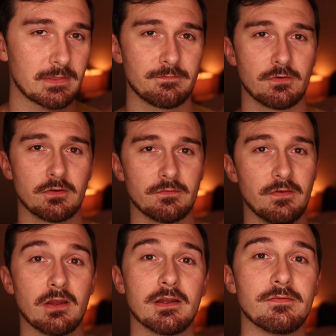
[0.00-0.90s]
for
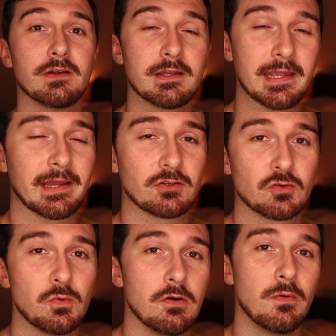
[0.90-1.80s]
very, very
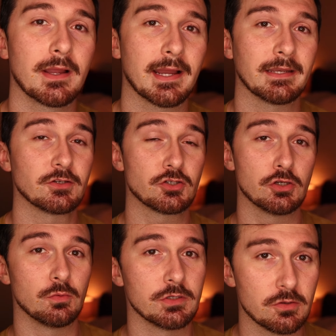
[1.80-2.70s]
casual, what kind of
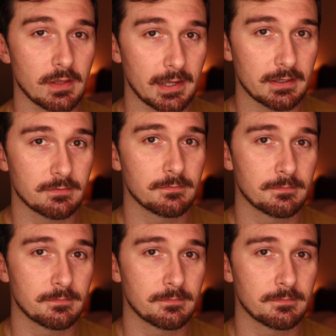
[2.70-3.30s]
shoe would you like?